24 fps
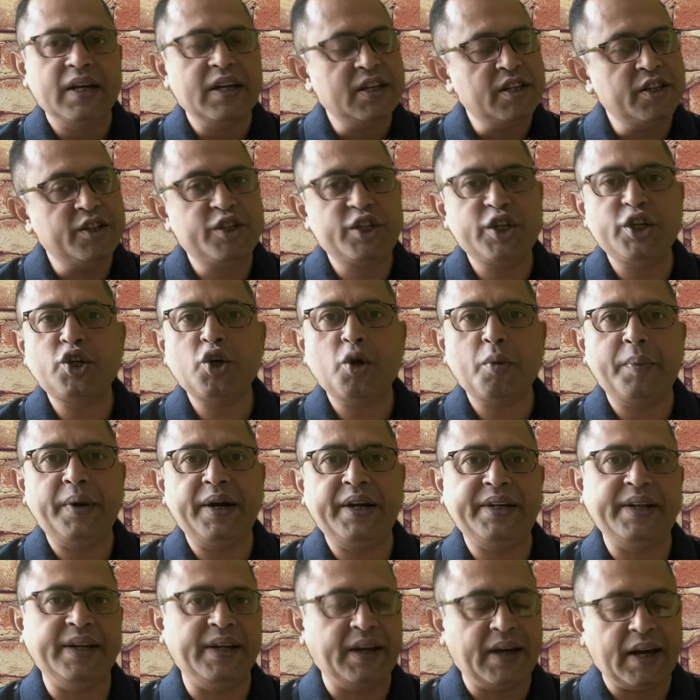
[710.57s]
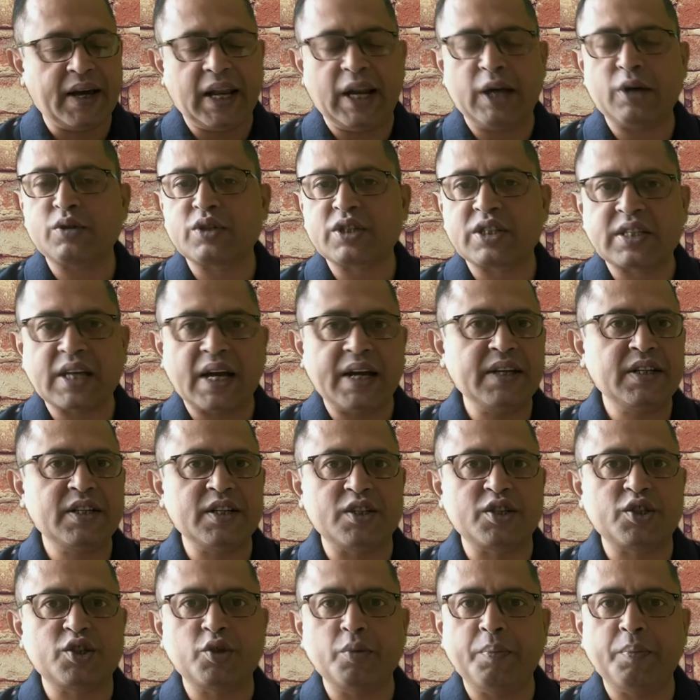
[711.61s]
Genome editing allows scientists